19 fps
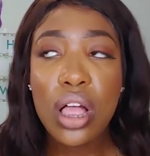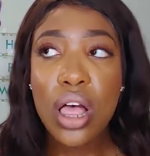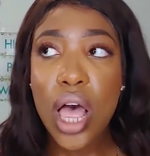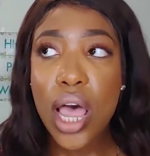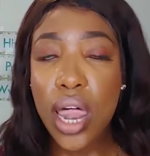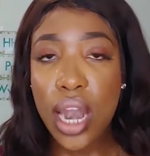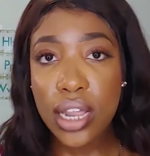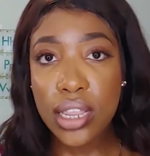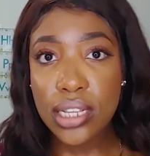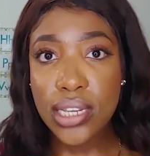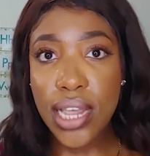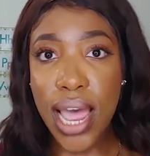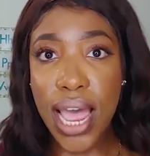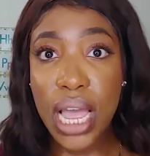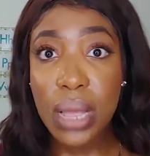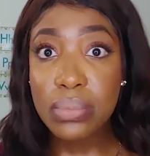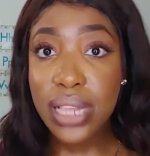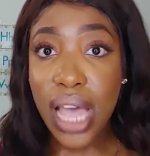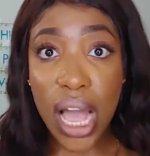A lot of the
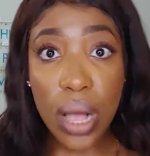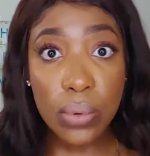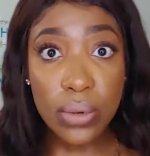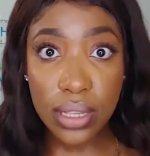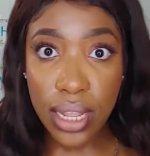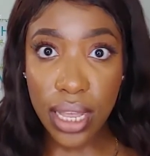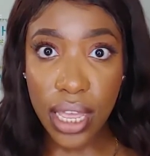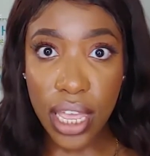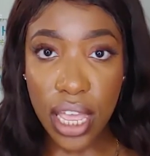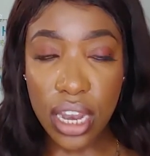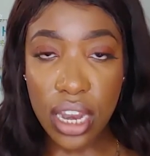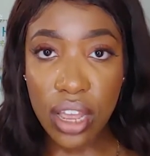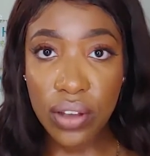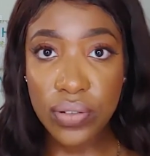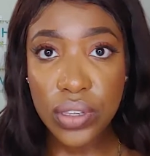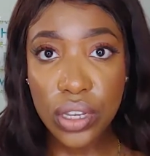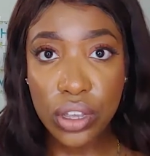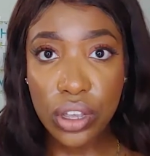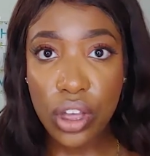times I was lucky
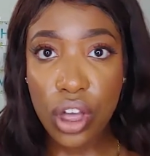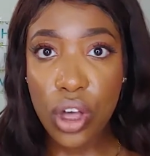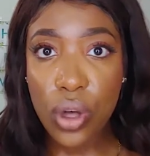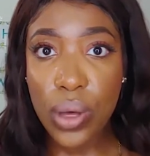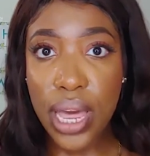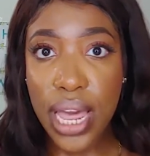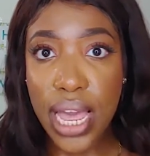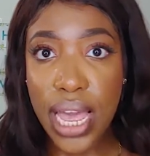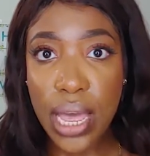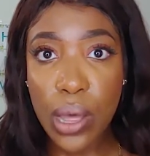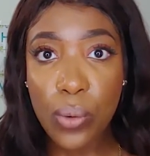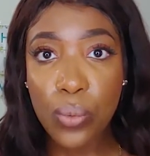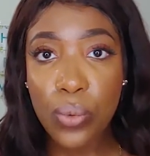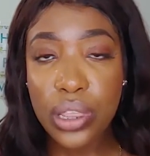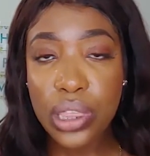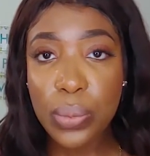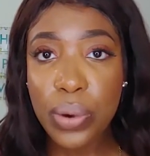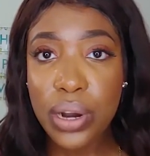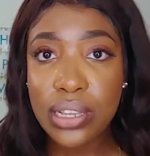enough to go
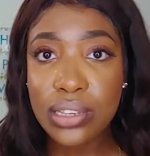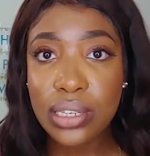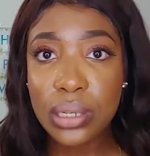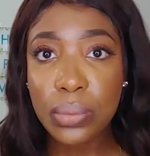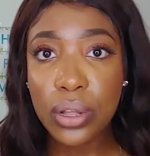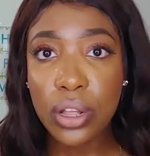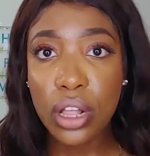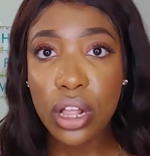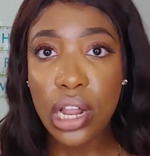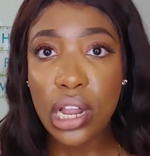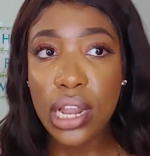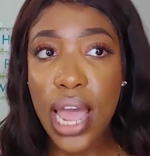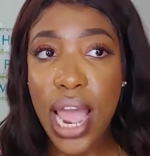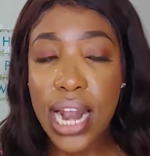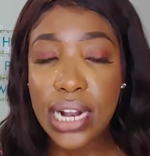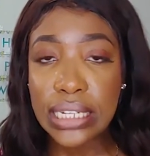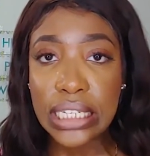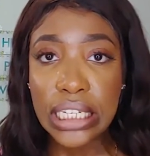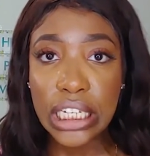with the principal
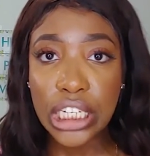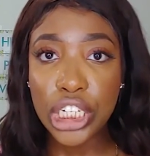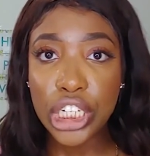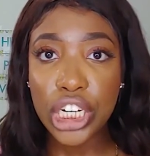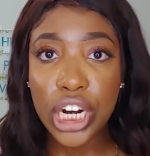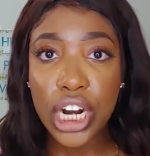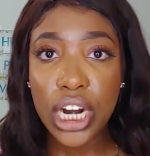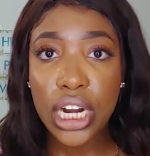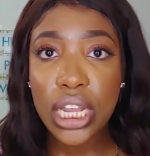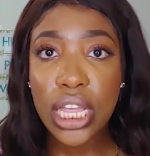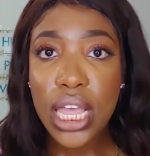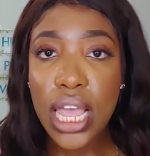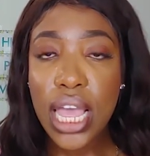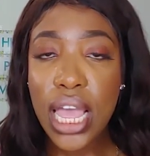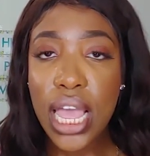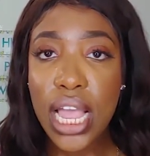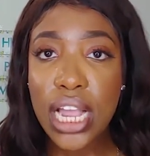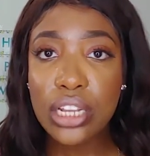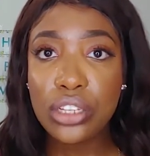and teacher
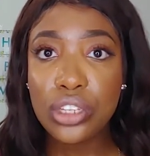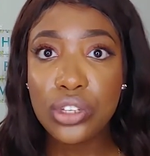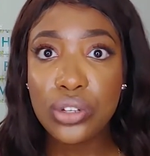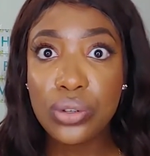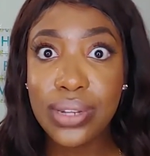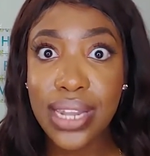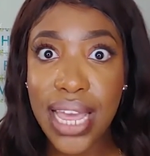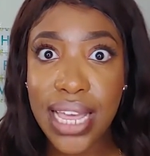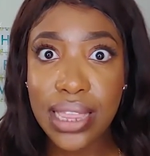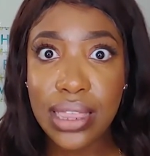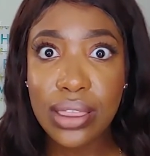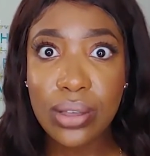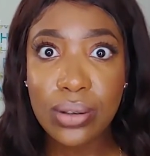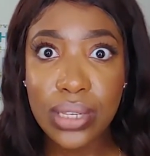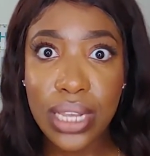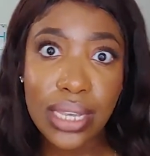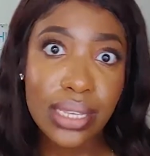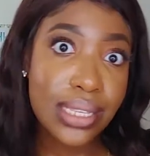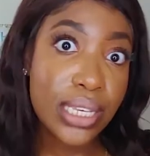into like
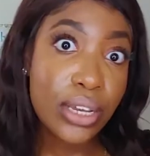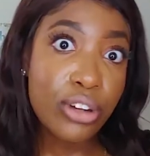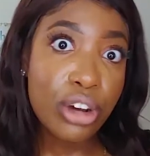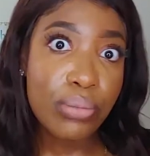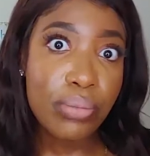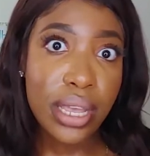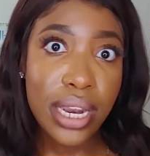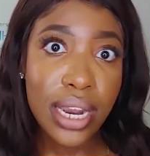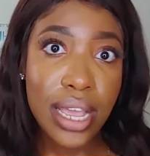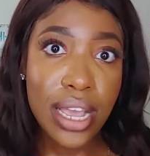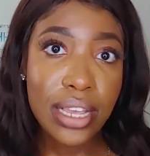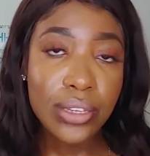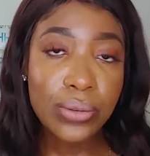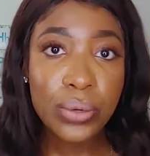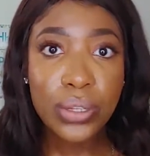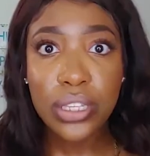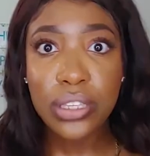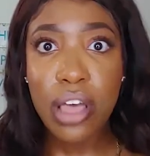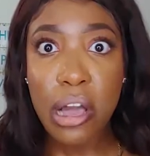those like secret meetings
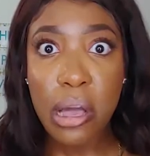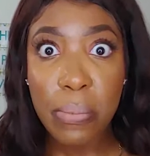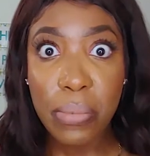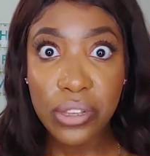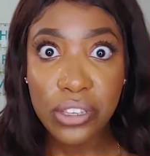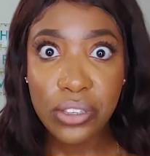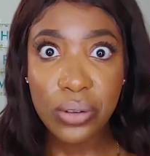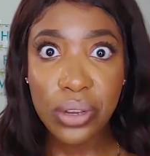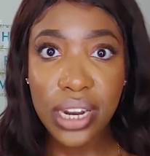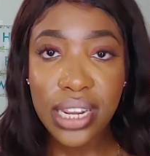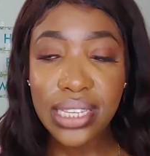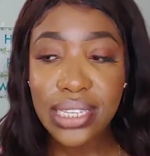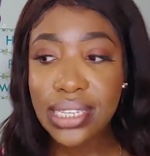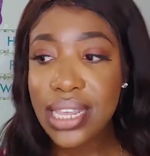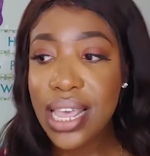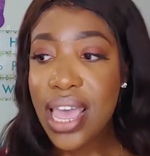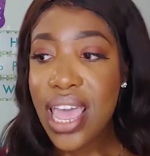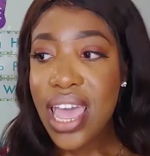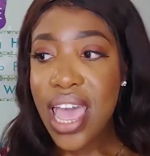where they talk about students,
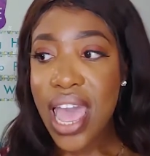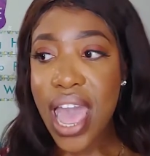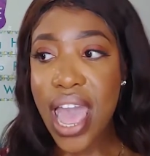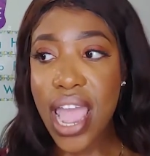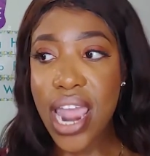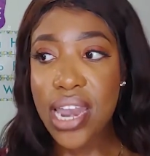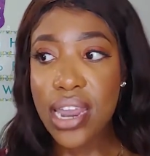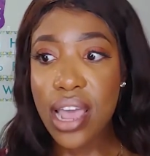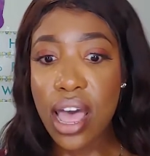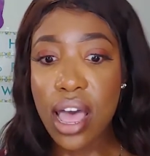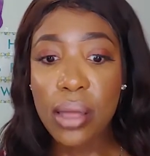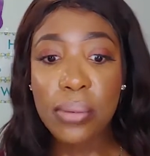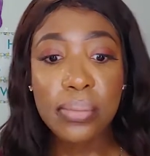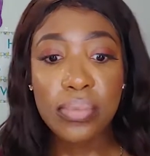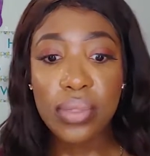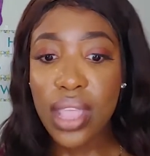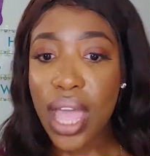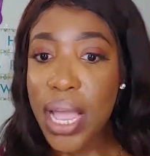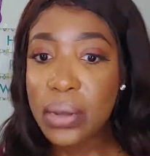and
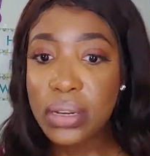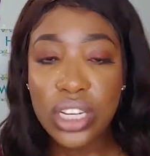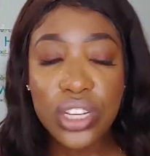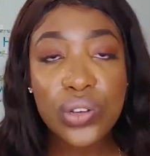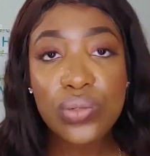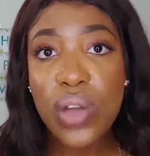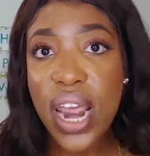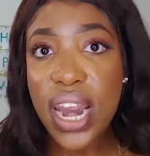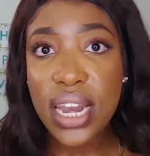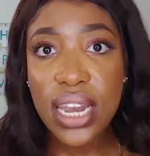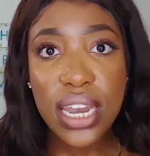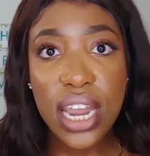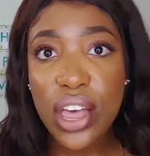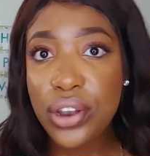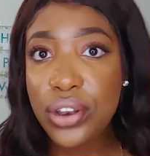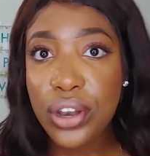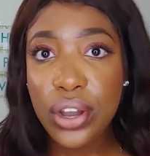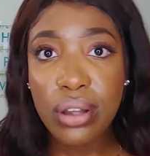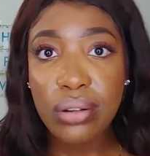I was just writing
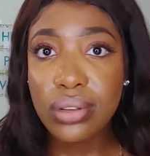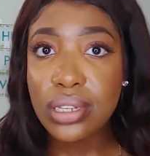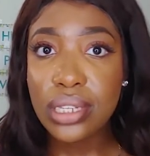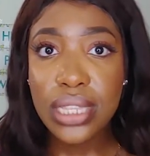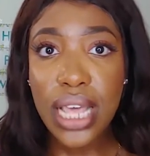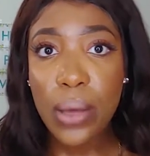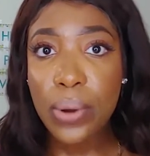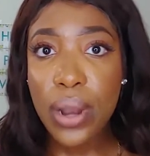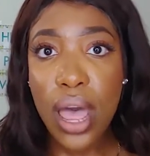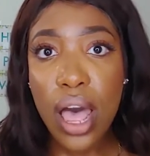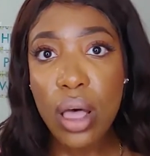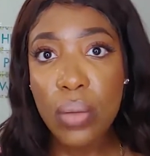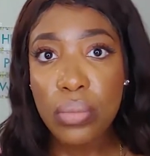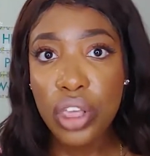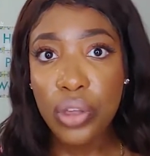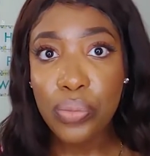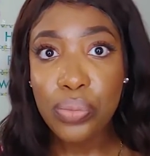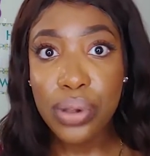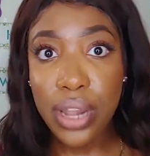down notes that would help
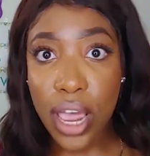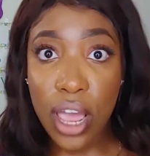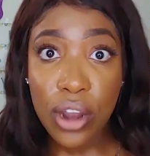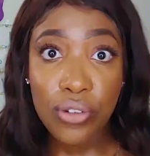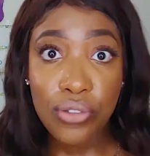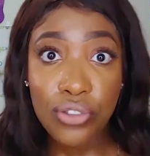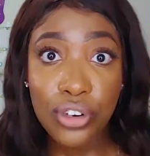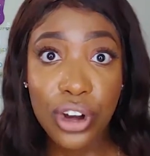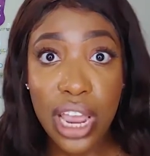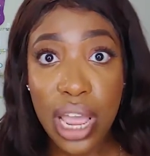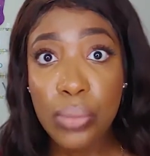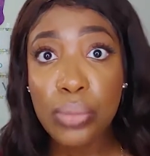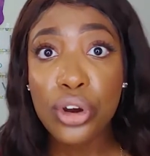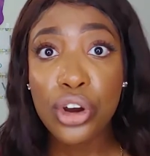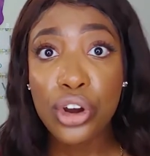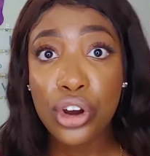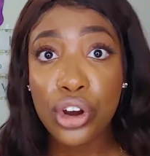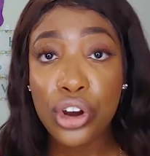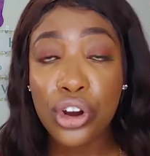me plan for him or
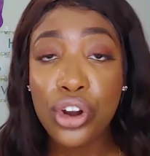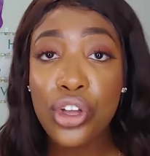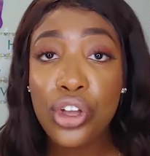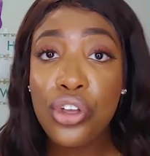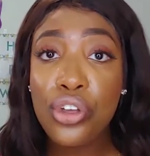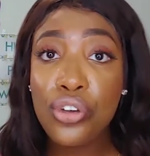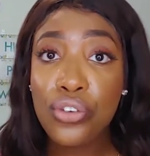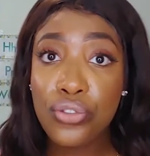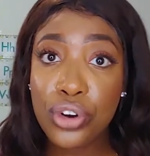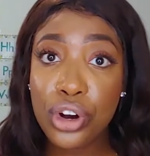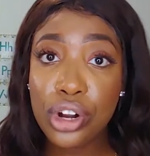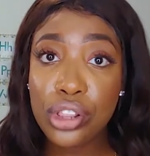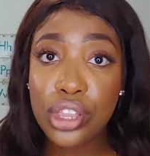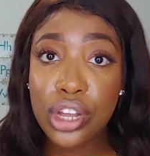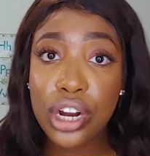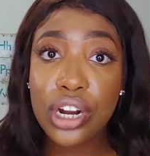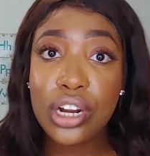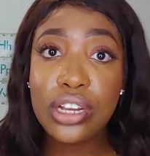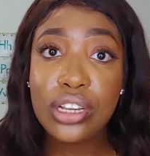her
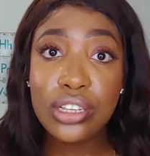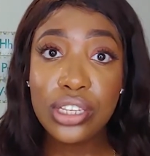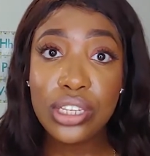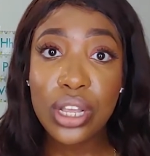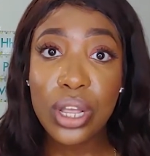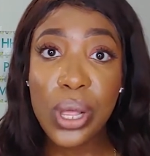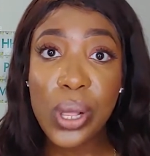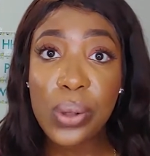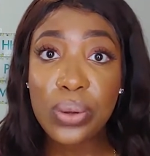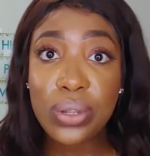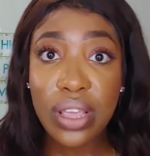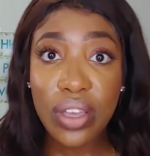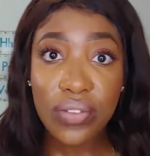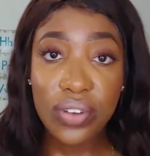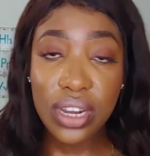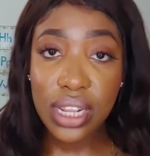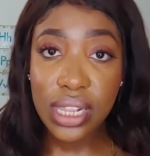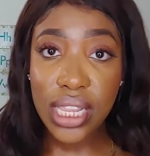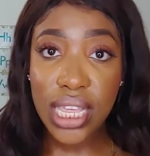further. So
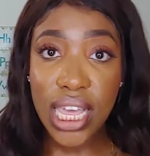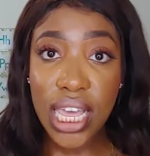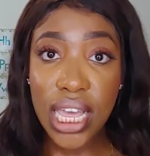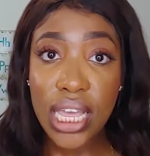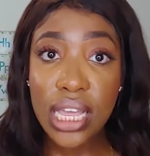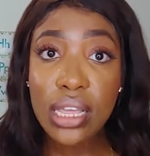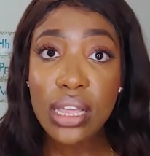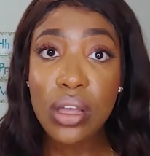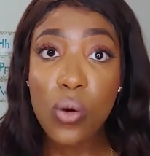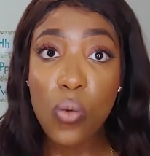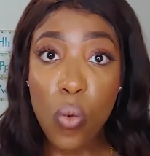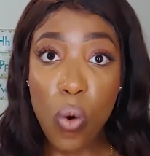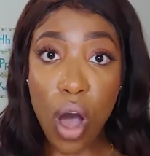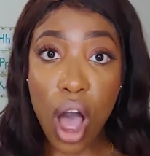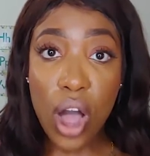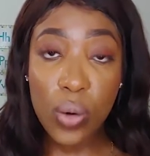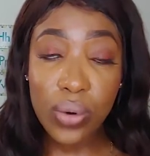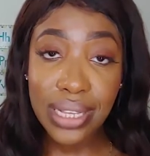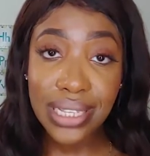definitely
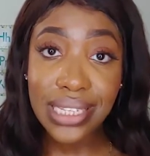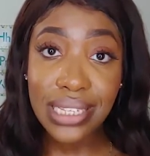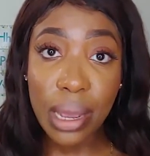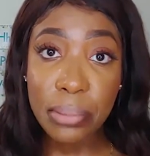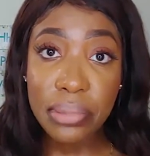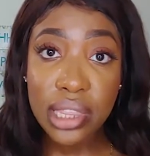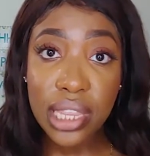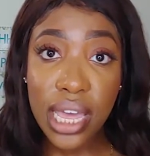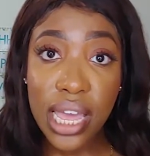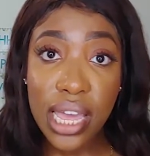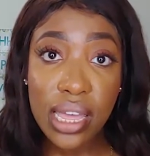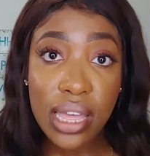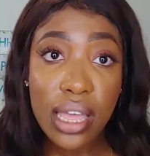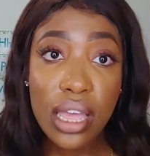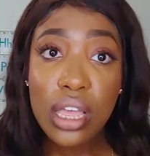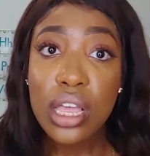walk with something.